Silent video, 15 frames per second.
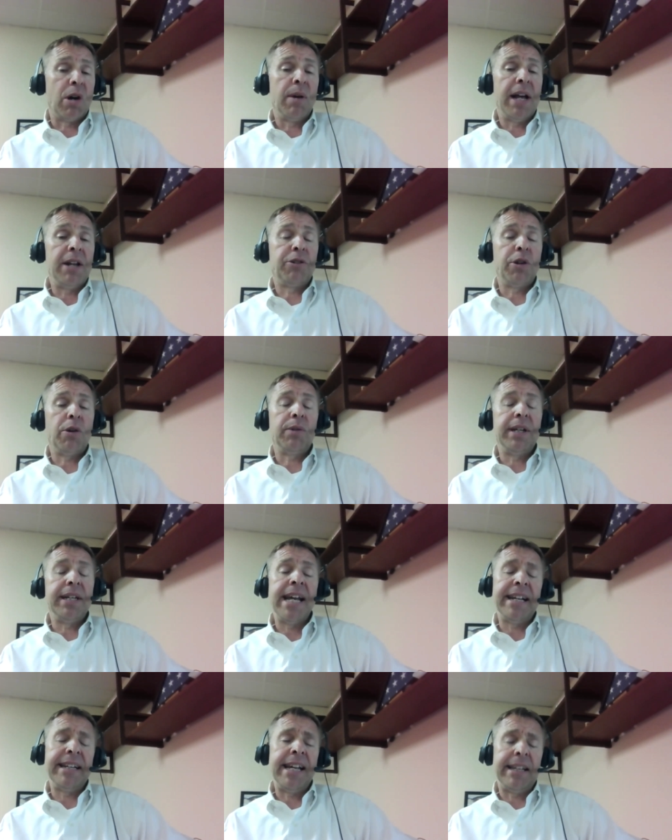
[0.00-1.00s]
and certainly
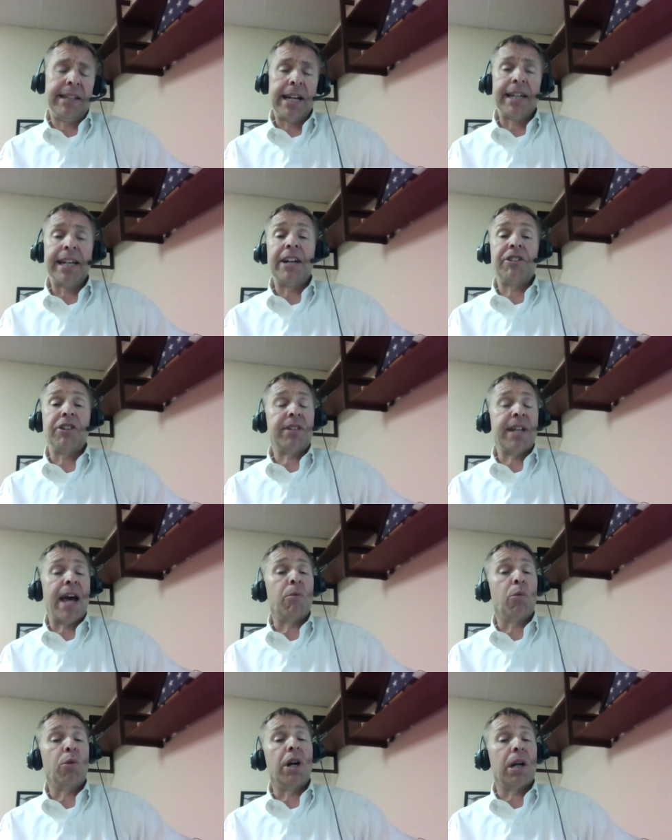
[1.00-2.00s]
not just
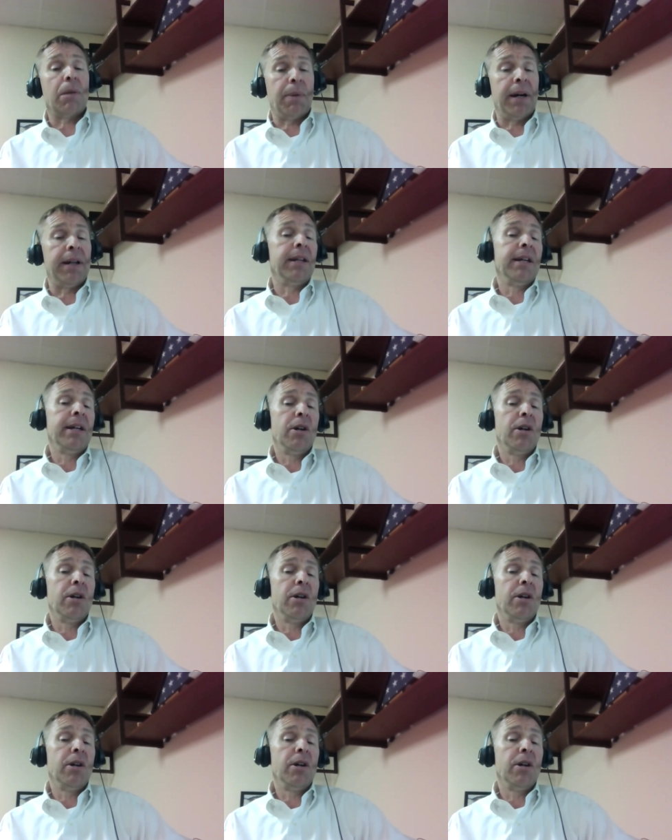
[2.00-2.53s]
at work, but